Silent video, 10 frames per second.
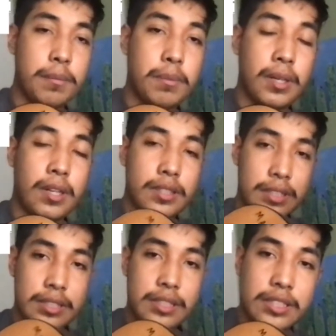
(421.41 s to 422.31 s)
put on
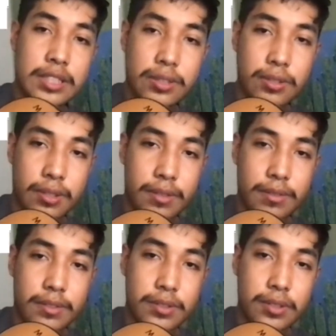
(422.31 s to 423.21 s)
the G chord.
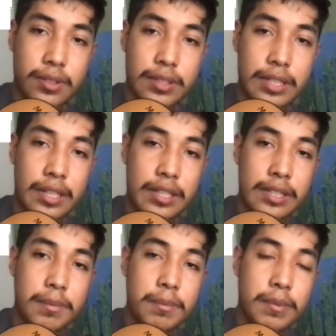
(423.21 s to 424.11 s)
So a little